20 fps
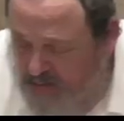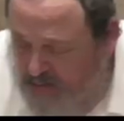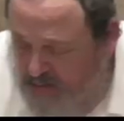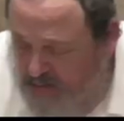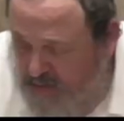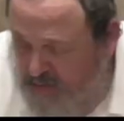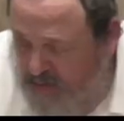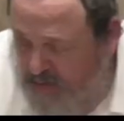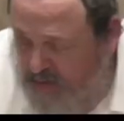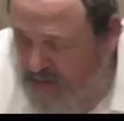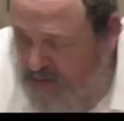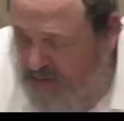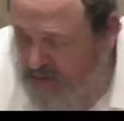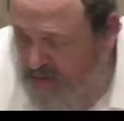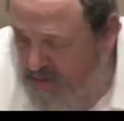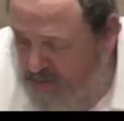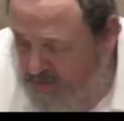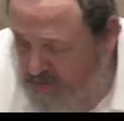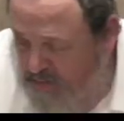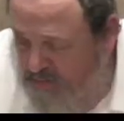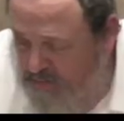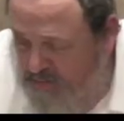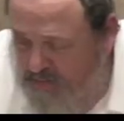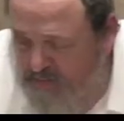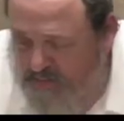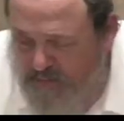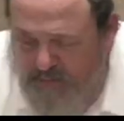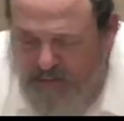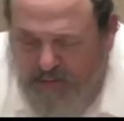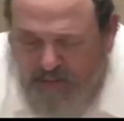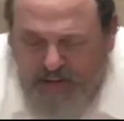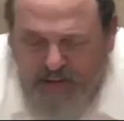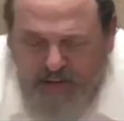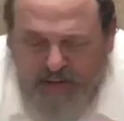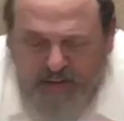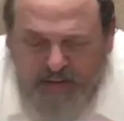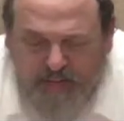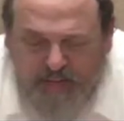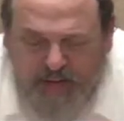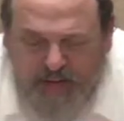You see that
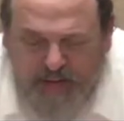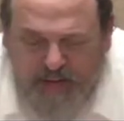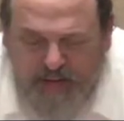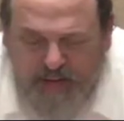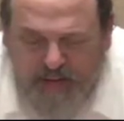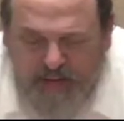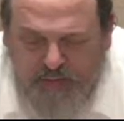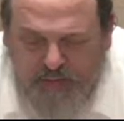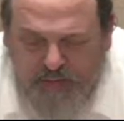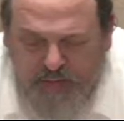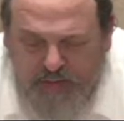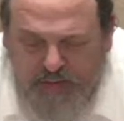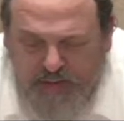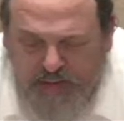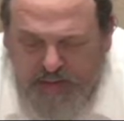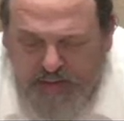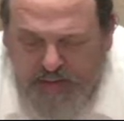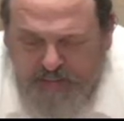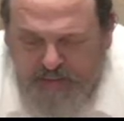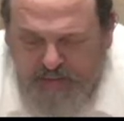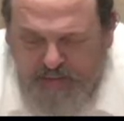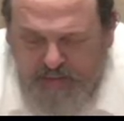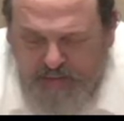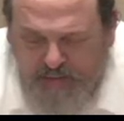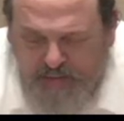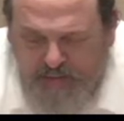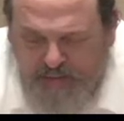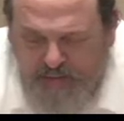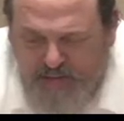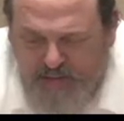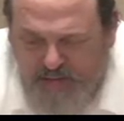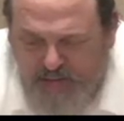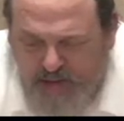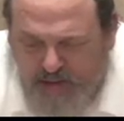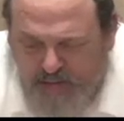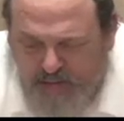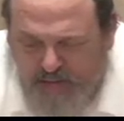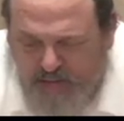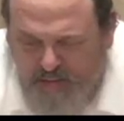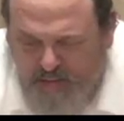that interested them as much as the
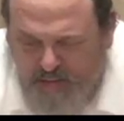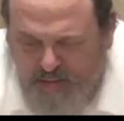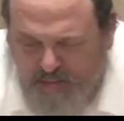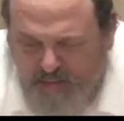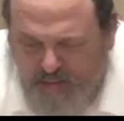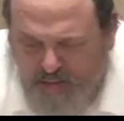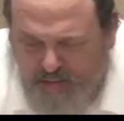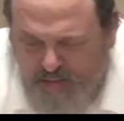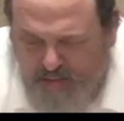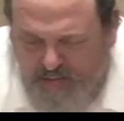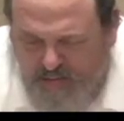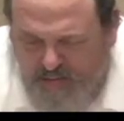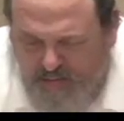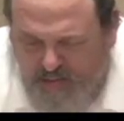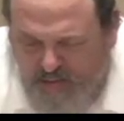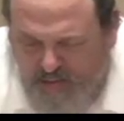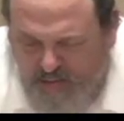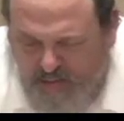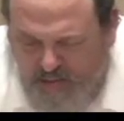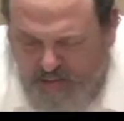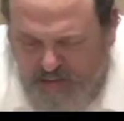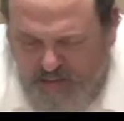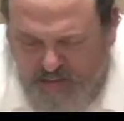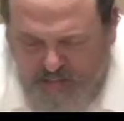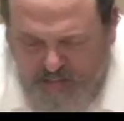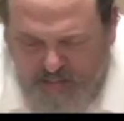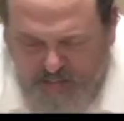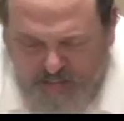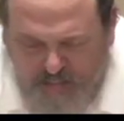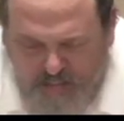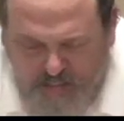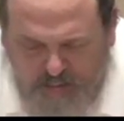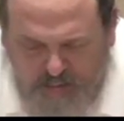other parts of the learning, which are more